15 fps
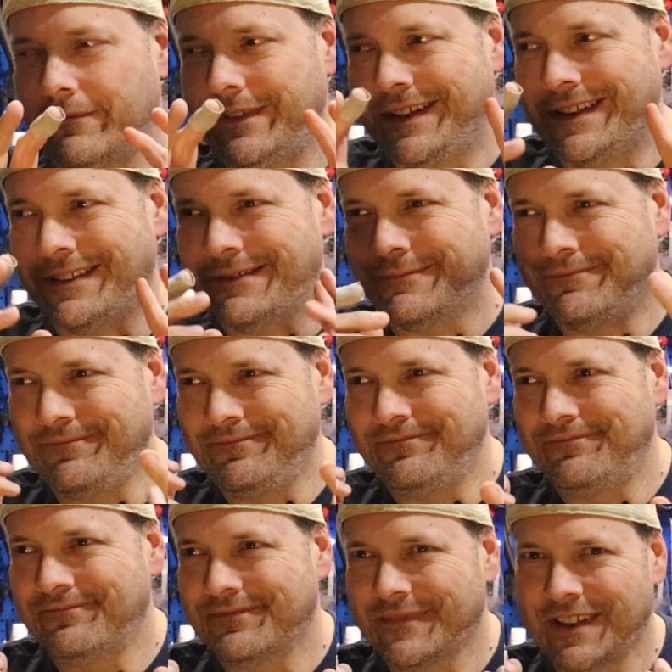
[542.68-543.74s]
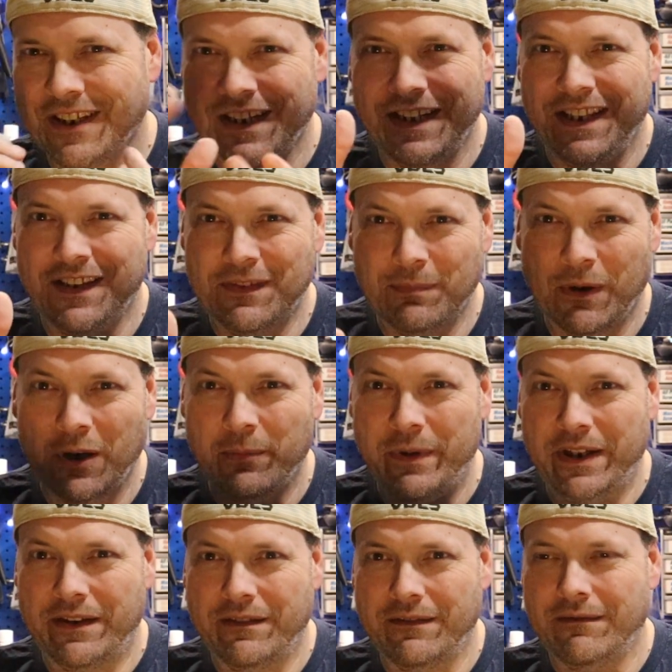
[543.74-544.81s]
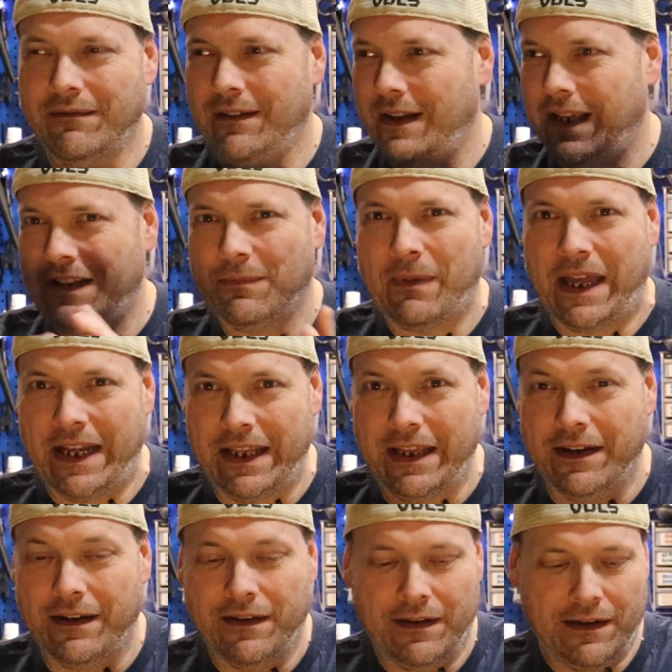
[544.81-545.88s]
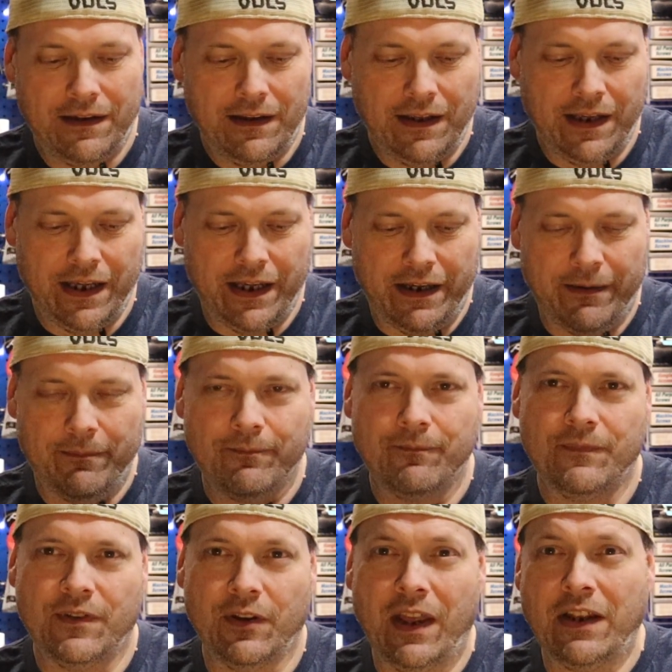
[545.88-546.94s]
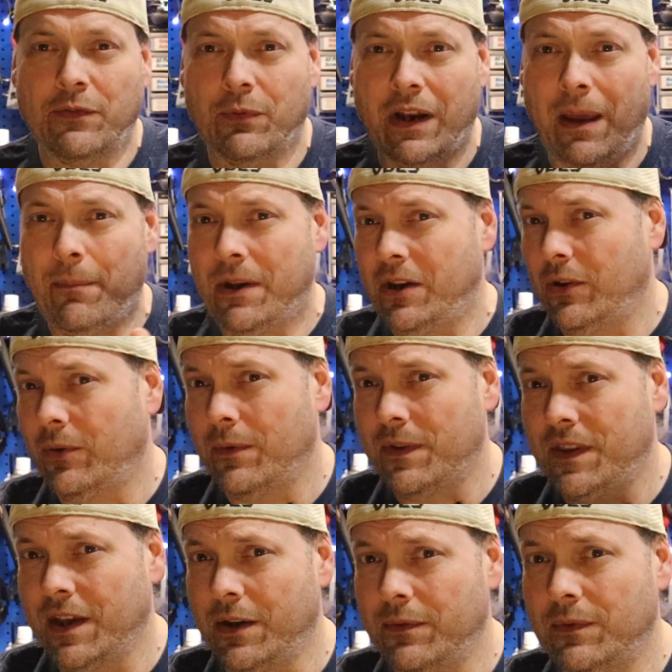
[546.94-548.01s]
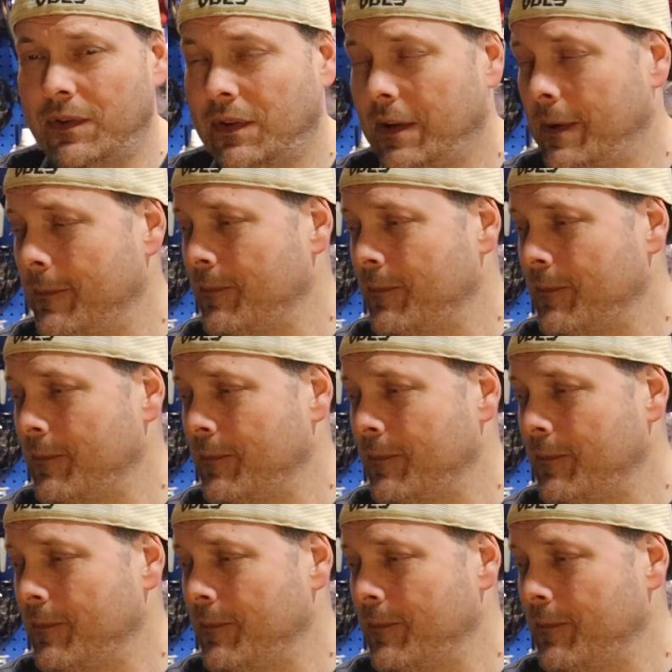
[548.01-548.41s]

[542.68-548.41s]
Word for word: you know, look at this moment, and that's about it. Um, so that's what I've been doing with those.